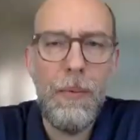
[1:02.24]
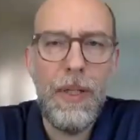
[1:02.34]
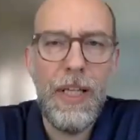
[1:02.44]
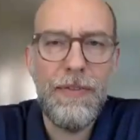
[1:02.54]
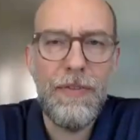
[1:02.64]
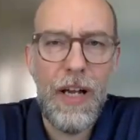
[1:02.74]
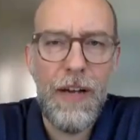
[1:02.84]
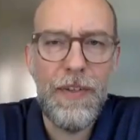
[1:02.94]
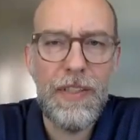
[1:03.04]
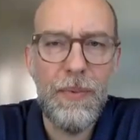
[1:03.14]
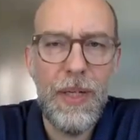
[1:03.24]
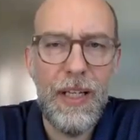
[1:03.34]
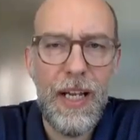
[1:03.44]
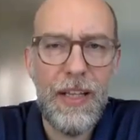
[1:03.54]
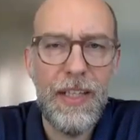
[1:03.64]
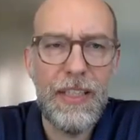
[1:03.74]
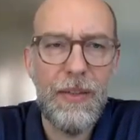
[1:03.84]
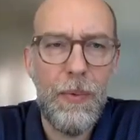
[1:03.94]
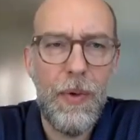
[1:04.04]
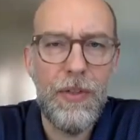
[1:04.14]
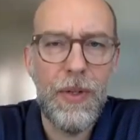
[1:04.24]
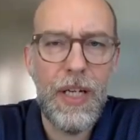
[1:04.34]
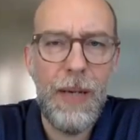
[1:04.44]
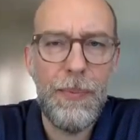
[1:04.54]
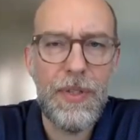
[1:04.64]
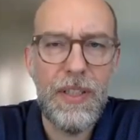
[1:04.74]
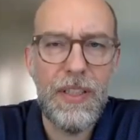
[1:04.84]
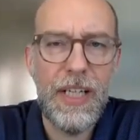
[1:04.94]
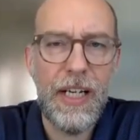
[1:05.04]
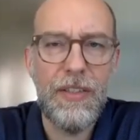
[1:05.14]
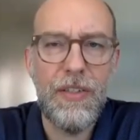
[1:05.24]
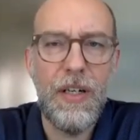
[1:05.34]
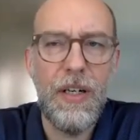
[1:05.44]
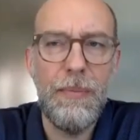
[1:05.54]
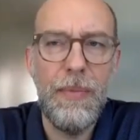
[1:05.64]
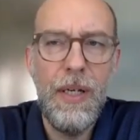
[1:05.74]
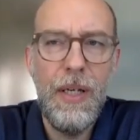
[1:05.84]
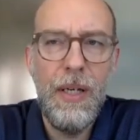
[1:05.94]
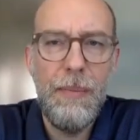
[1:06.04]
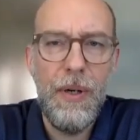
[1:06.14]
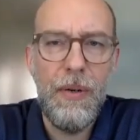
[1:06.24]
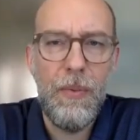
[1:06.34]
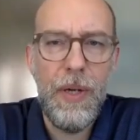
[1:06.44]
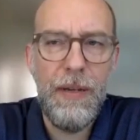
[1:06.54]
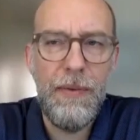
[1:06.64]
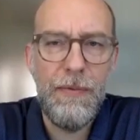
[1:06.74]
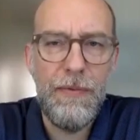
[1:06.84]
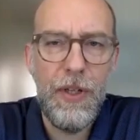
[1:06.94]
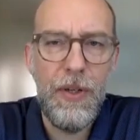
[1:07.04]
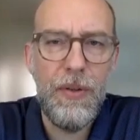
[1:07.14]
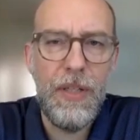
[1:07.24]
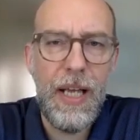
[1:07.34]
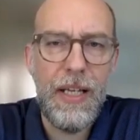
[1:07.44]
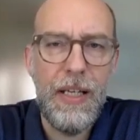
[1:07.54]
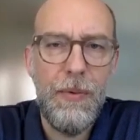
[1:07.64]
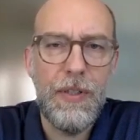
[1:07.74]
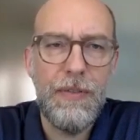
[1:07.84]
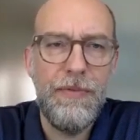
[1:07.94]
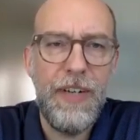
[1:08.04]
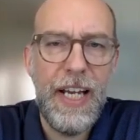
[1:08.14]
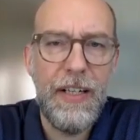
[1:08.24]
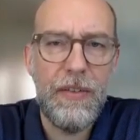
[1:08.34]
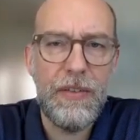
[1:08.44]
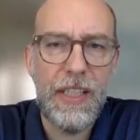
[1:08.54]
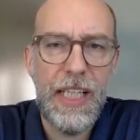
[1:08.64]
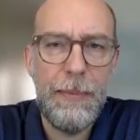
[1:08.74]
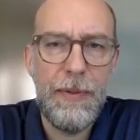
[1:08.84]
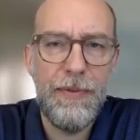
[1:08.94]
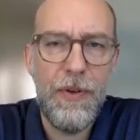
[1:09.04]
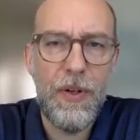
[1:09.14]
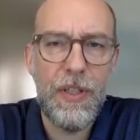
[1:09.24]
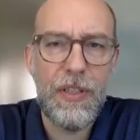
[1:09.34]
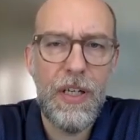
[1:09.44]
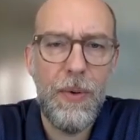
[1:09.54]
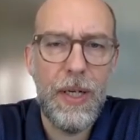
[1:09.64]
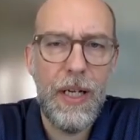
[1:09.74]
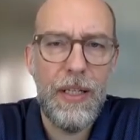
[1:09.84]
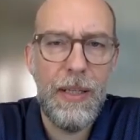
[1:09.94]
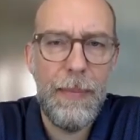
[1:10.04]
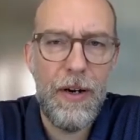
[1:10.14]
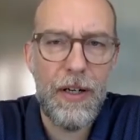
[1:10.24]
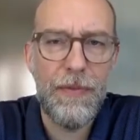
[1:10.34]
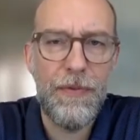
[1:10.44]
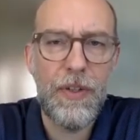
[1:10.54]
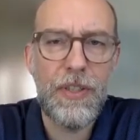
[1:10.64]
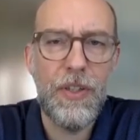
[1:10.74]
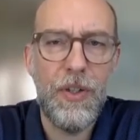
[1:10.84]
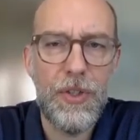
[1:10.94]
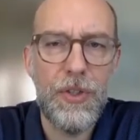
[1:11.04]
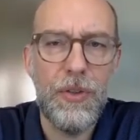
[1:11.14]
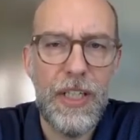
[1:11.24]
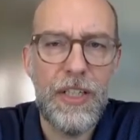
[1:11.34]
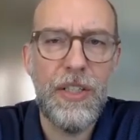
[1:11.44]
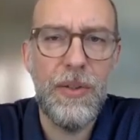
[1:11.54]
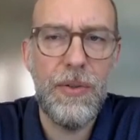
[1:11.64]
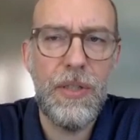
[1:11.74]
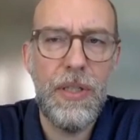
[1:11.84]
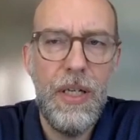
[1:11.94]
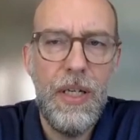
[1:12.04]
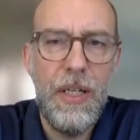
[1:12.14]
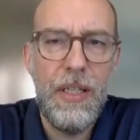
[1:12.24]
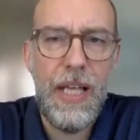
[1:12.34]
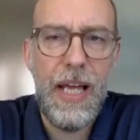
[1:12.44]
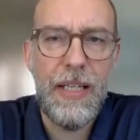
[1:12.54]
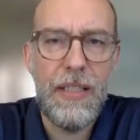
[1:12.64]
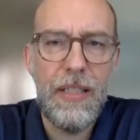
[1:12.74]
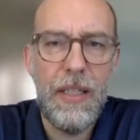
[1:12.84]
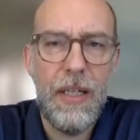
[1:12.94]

we left office, and we had a lot of things that we wanted to accomplish in the second term, but we viewed that it was vital to keep the focus going on the America First cultural issues that